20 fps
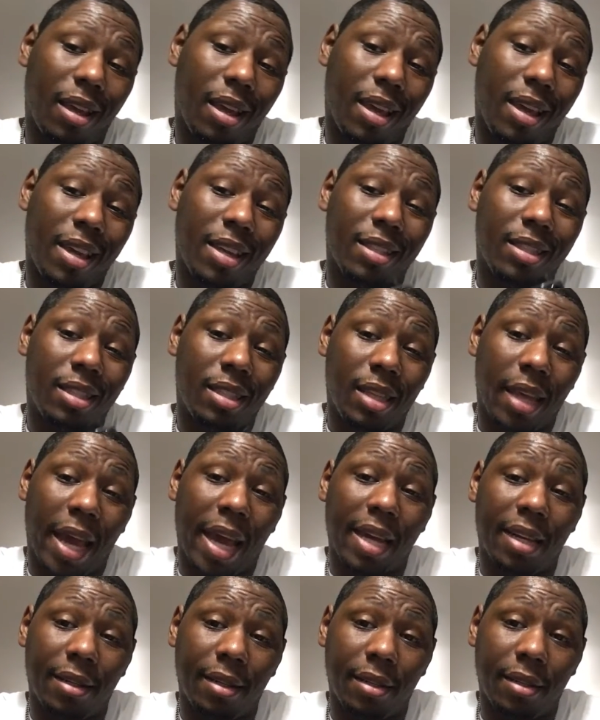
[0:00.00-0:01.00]
and
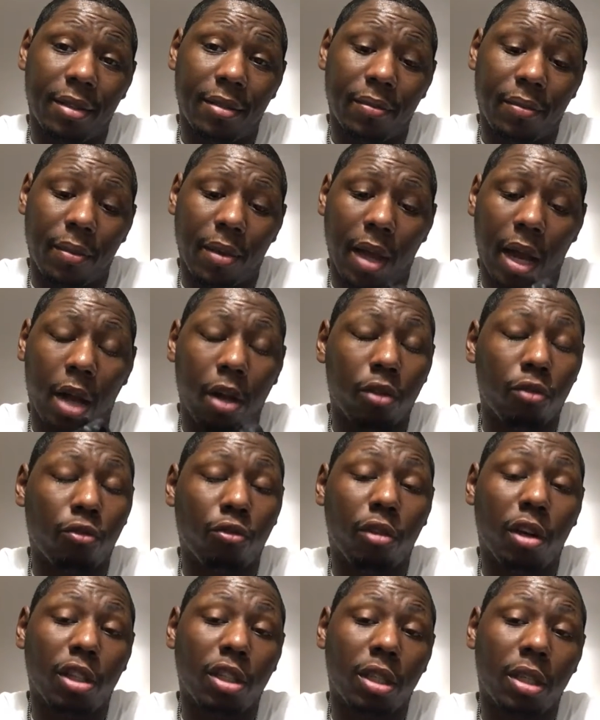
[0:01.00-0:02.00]
sadly I was
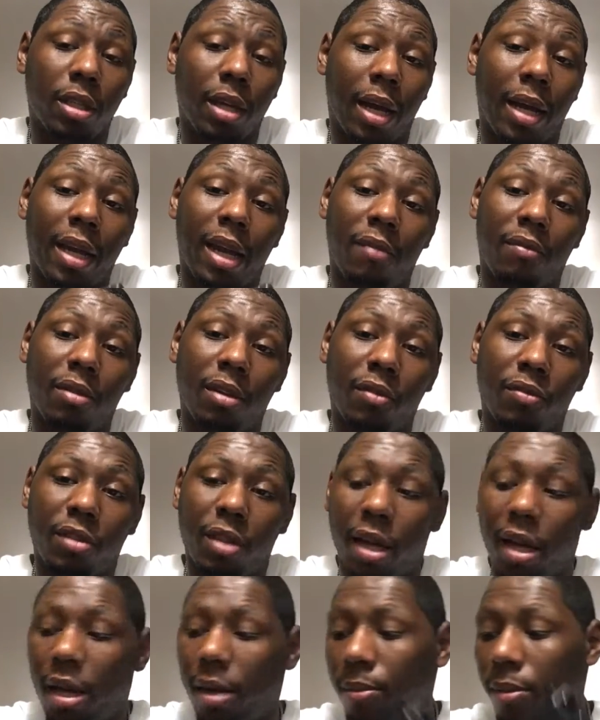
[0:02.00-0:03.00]
rushing, I didn't have enough
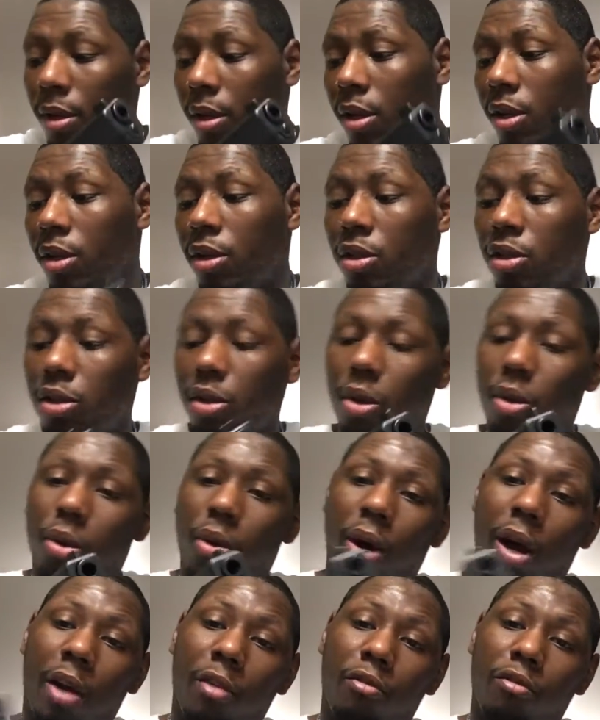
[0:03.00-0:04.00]
time,
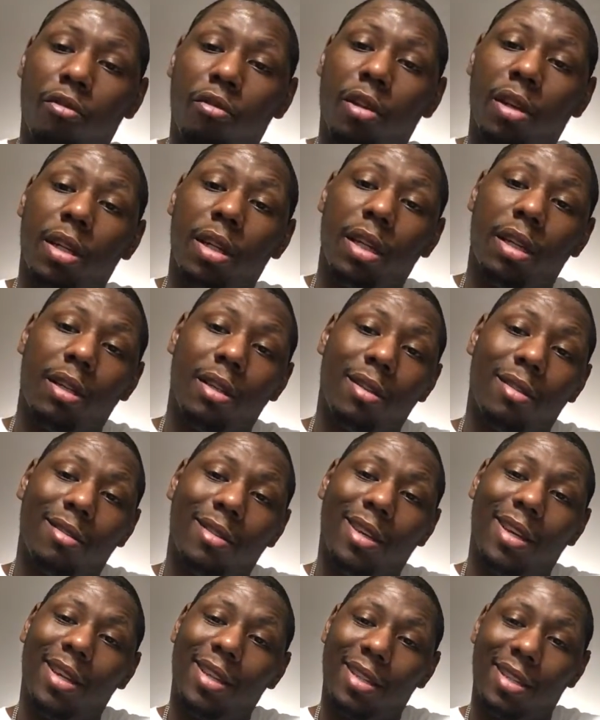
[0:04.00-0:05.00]
so I really
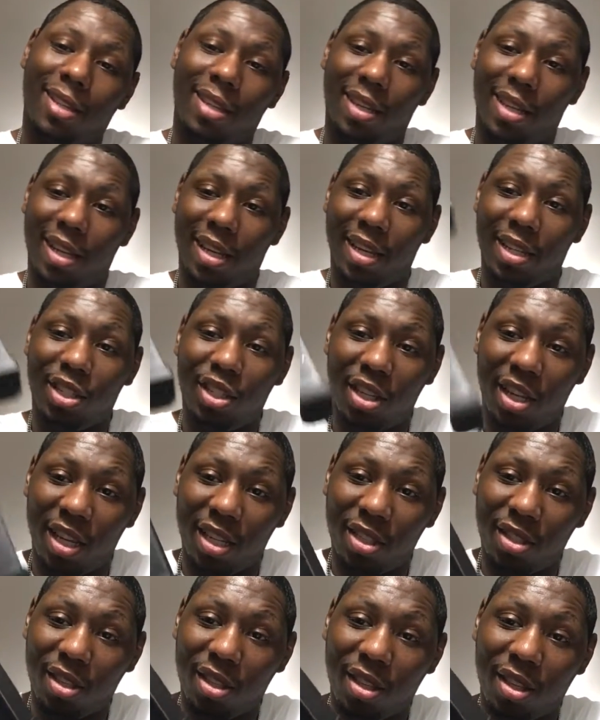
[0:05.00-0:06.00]
didn't get a
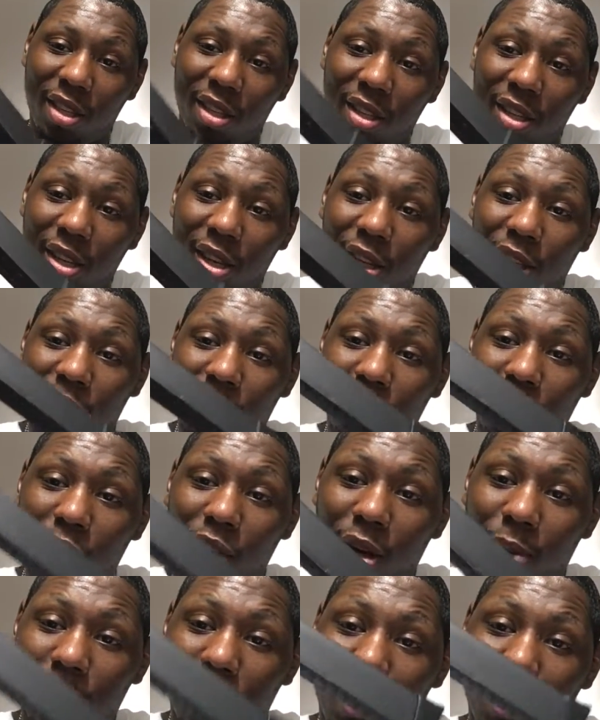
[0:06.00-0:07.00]
chance to
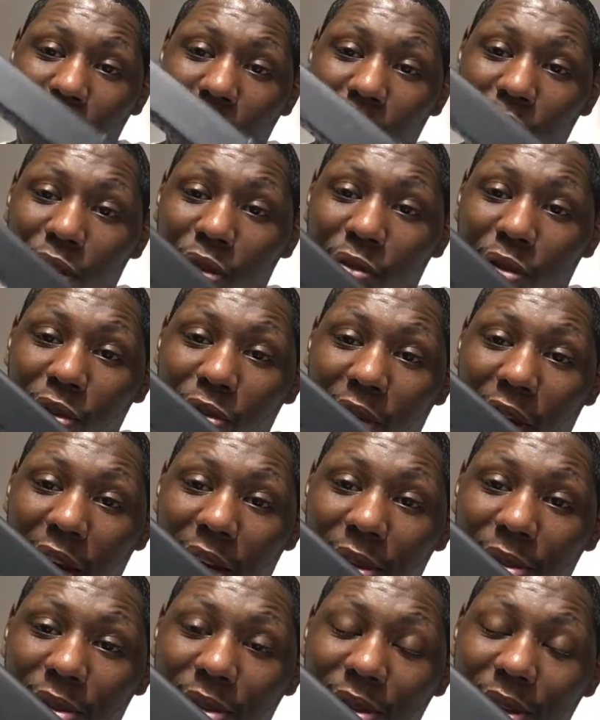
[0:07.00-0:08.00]
load up my 33
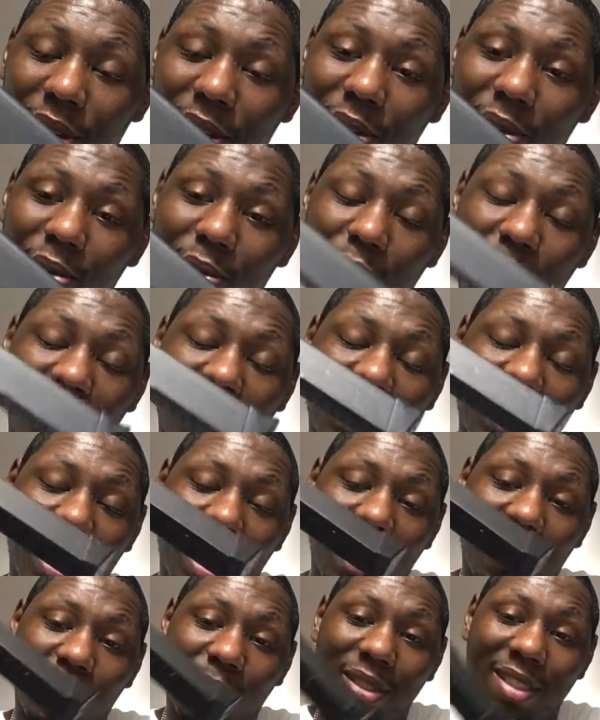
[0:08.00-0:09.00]
rounds, which
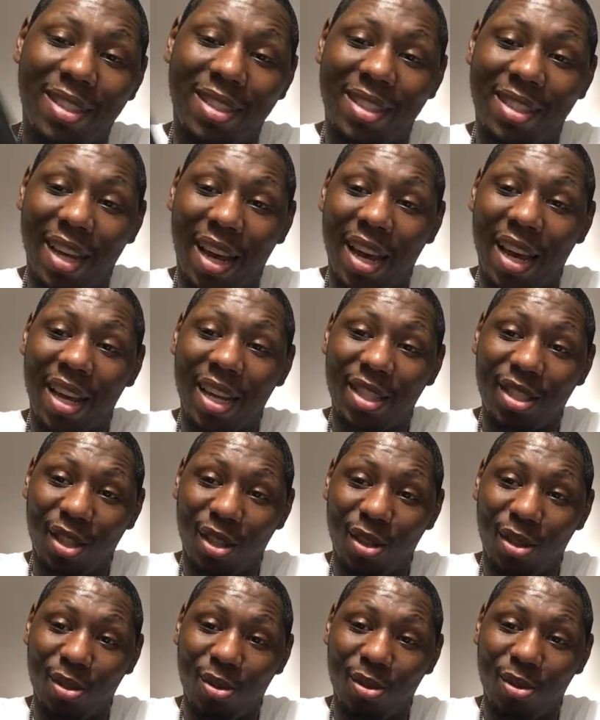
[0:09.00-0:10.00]
I was dying to
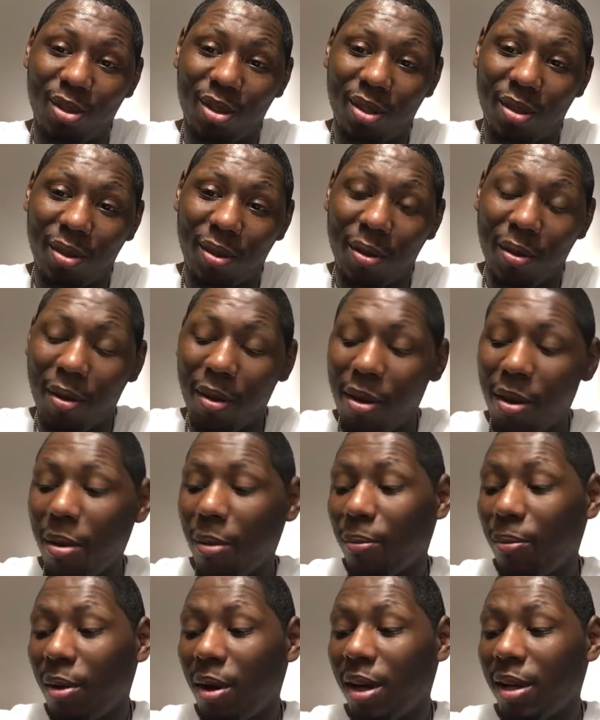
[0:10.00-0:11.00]
use.
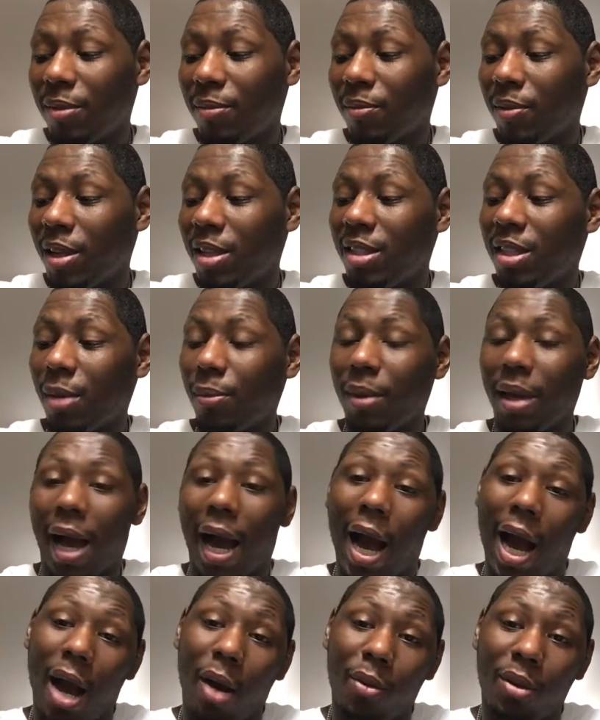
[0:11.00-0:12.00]
But it took me an
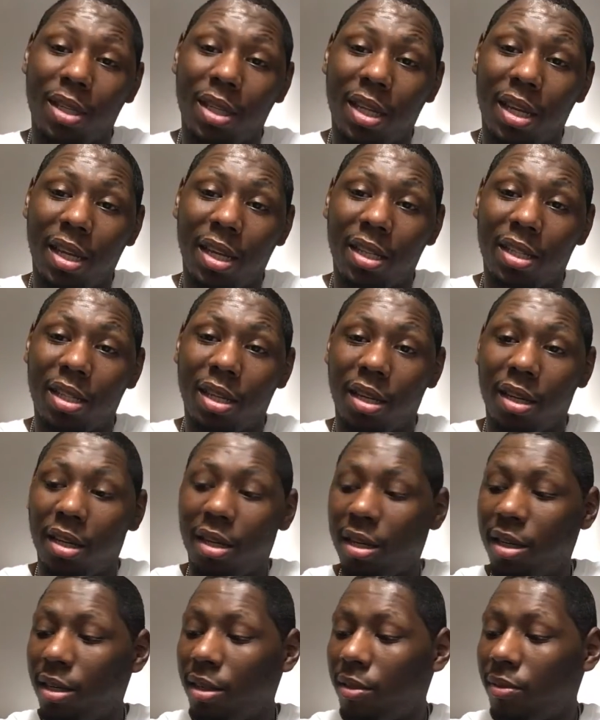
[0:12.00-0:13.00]
hour to get into
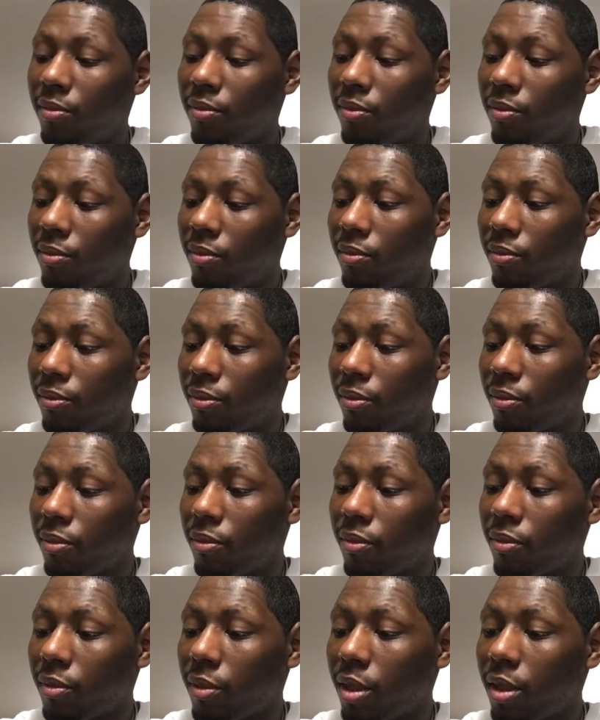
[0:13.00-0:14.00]

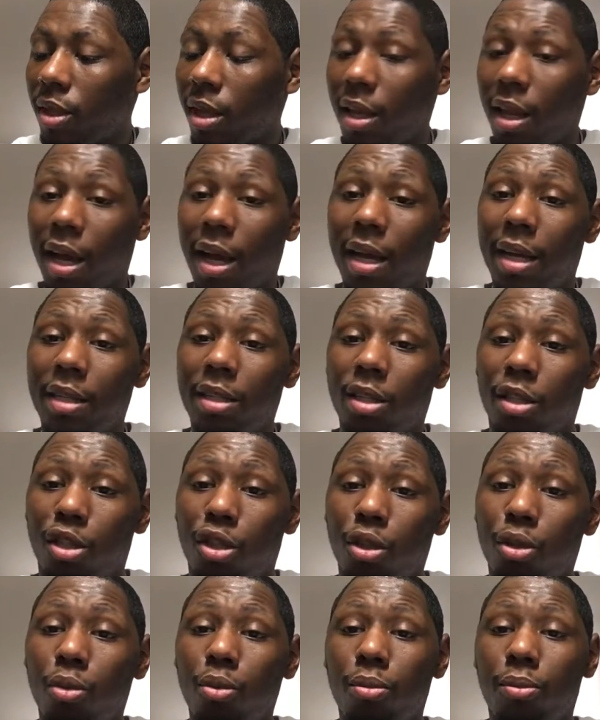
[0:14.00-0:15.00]
the line to
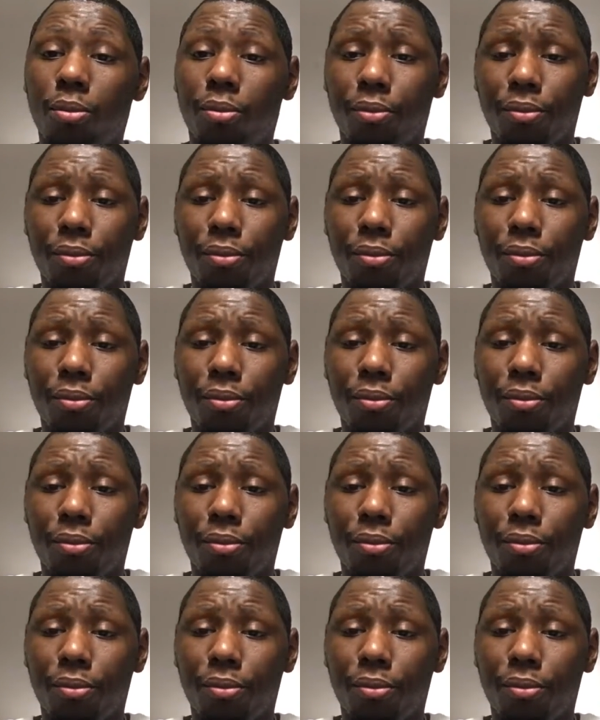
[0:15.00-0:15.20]
shoot,